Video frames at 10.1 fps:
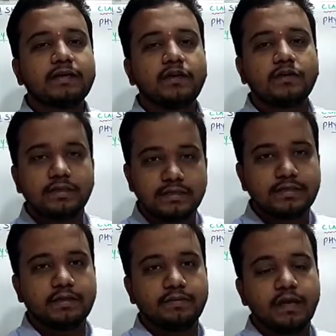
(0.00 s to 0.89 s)
on the
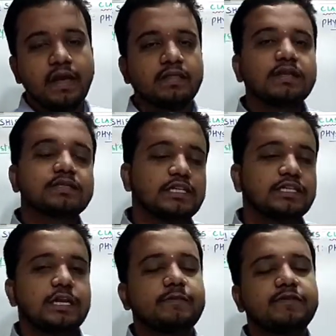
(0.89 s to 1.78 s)
system, then such
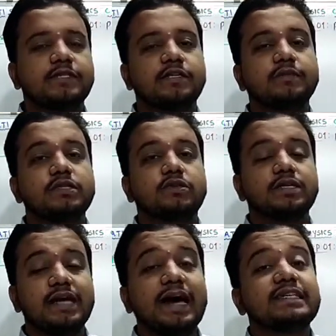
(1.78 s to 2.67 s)
type of system is known
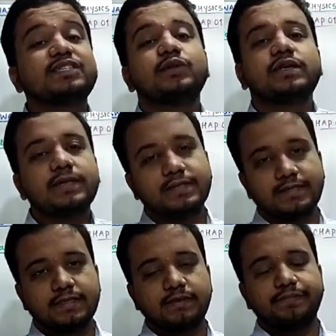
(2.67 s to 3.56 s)
as isolated
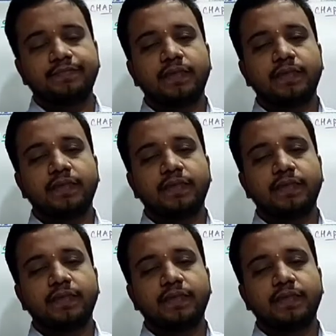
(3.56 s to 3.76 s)
system.